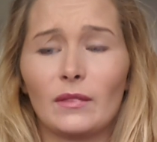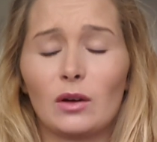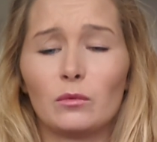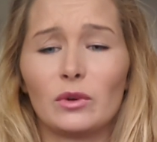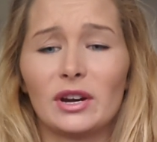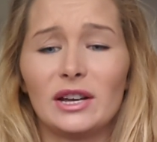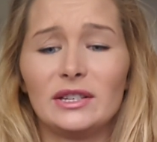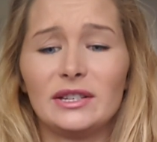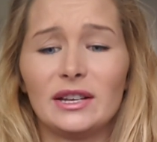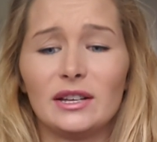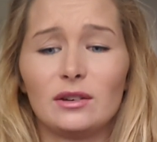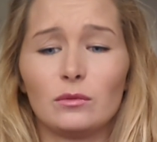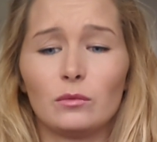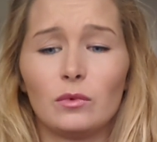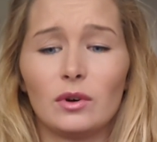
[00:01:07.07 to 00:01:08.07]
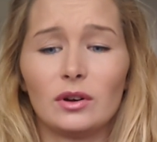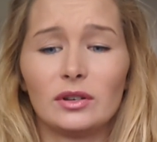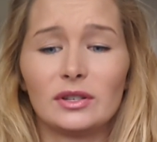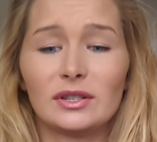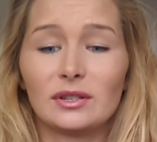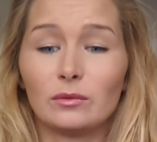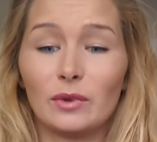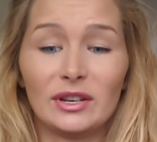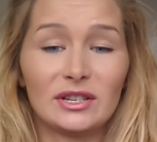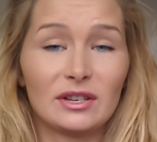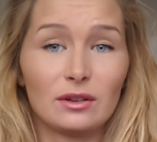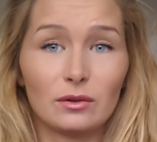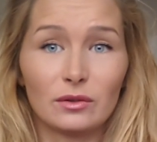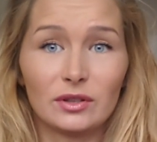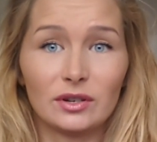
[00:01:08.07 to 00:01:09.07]
what I did was went to
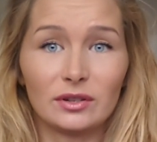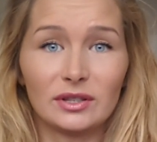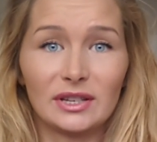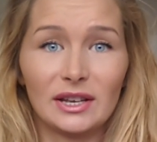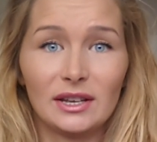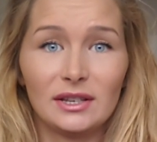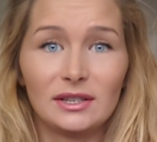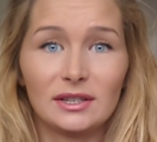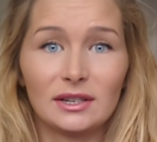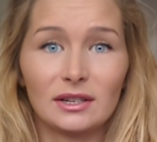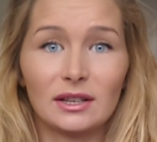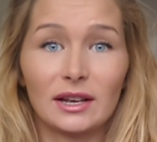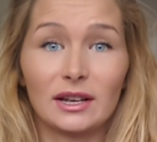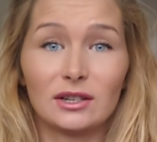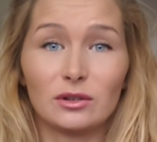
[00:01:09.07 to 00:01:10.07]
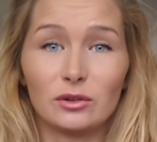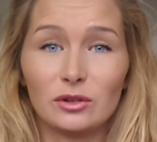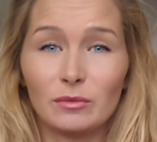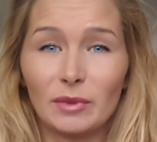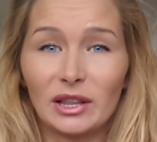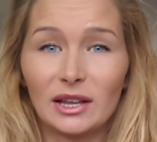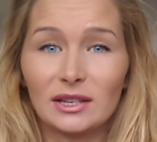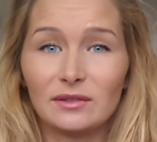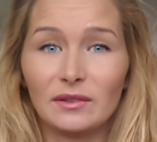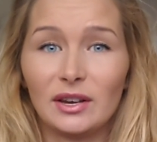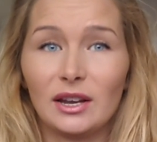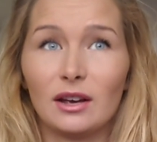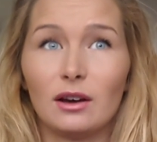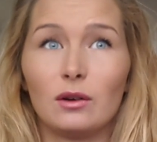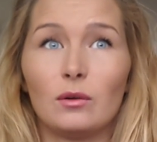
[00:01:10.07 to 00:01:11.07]
the orthodontist, like I told you in my last
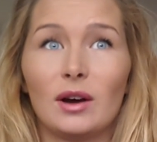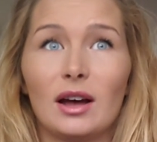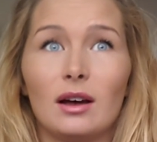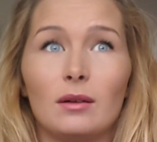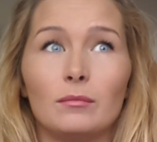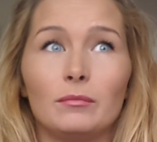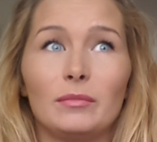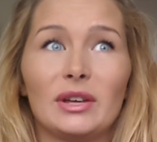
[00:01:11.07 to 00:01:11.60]
video,